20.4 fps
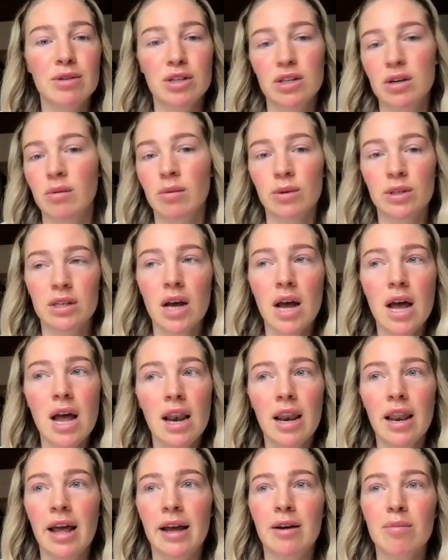So it was
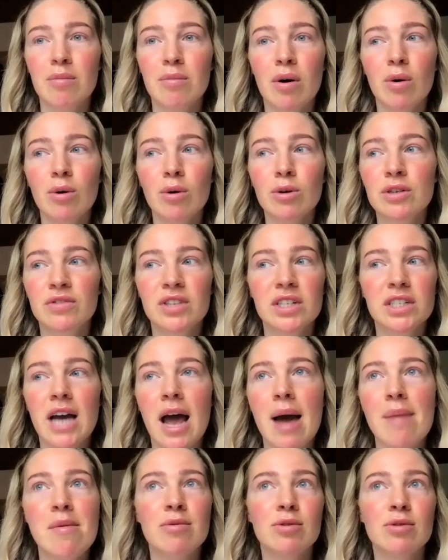like most of the
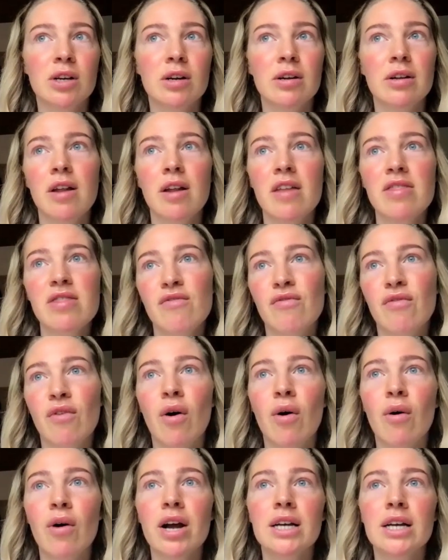time I was in the
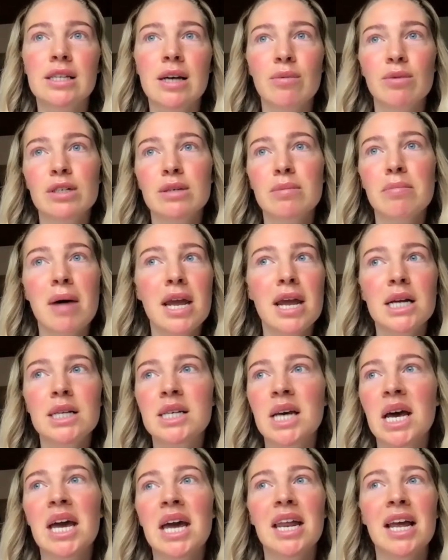forest, I was
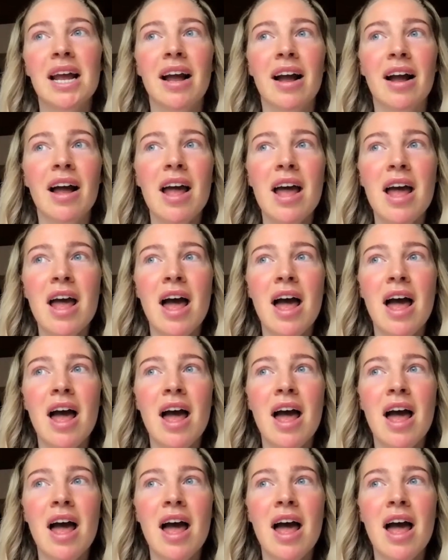meditating.